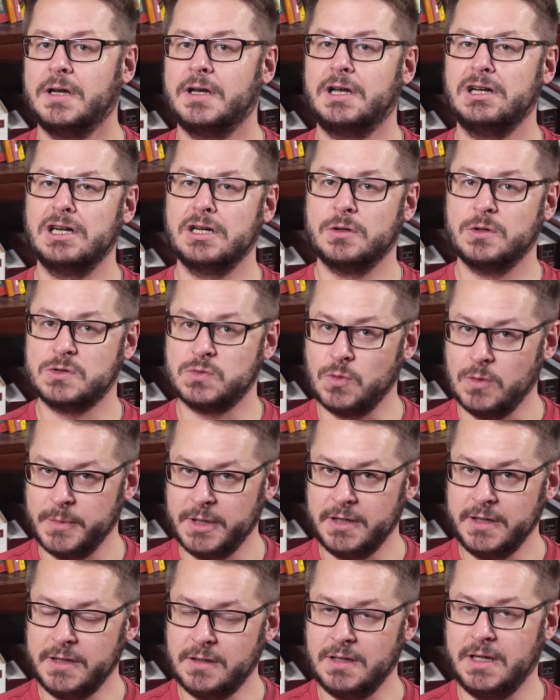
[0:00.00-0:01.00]

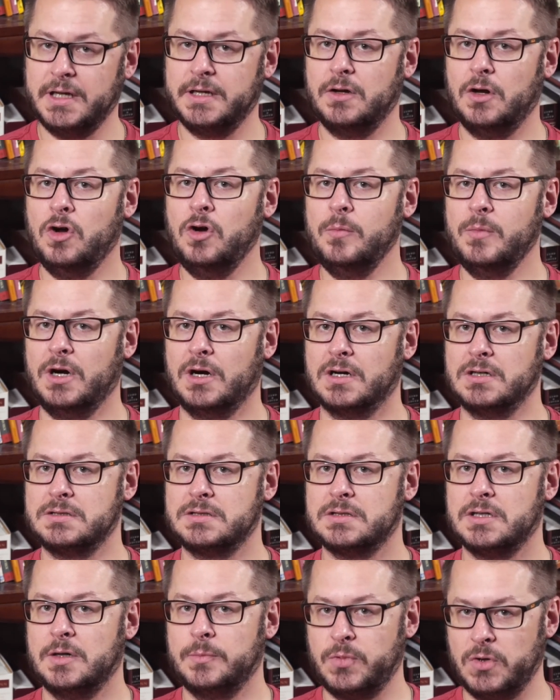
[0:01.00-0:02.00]
Congresswoman Ilhan
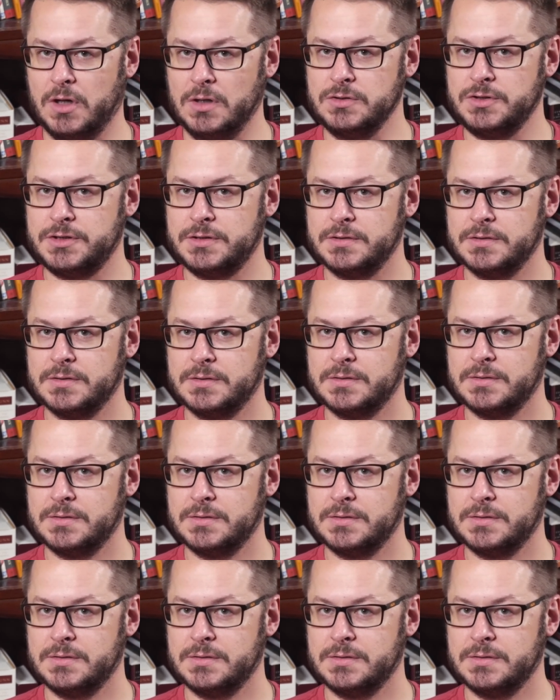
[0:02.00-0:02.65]
Omar's approach,